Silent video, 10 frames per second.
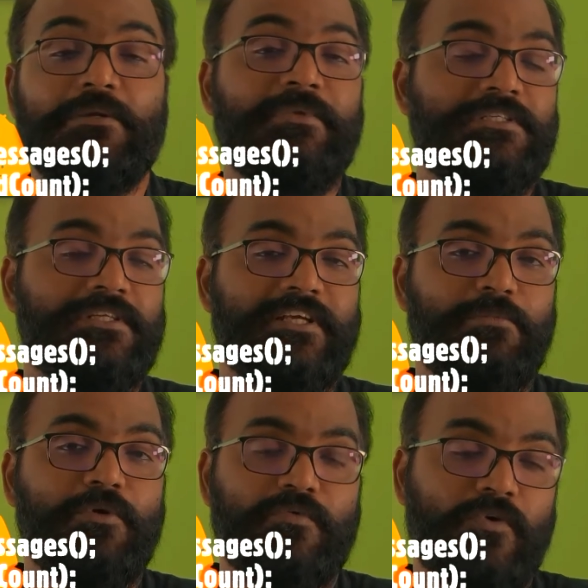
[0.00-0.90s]
deterministic
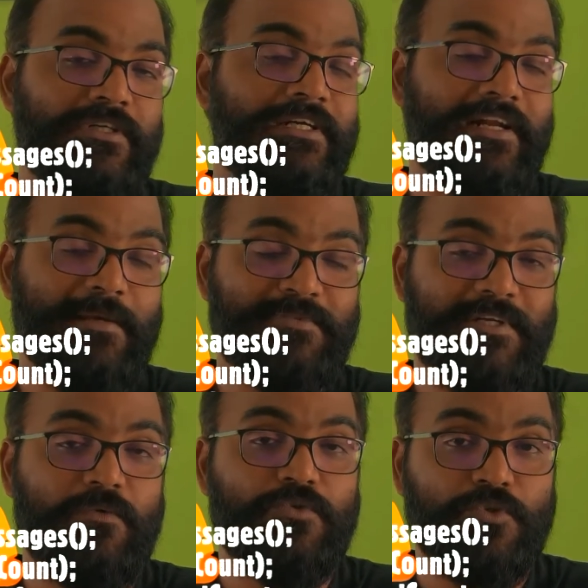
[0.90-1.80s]
about what it
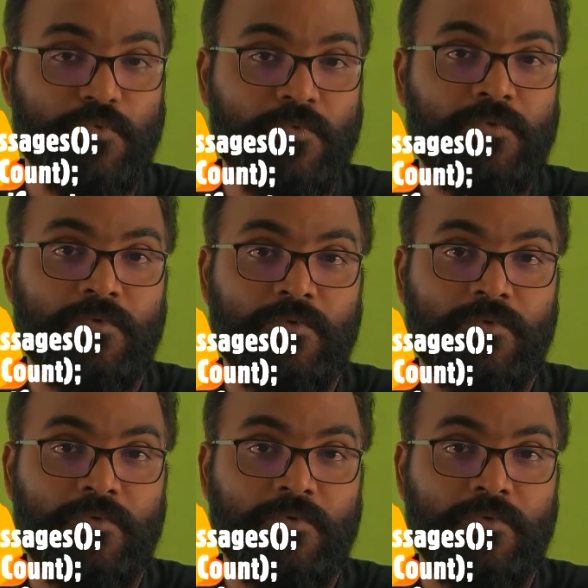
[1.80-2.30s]
wraps around to.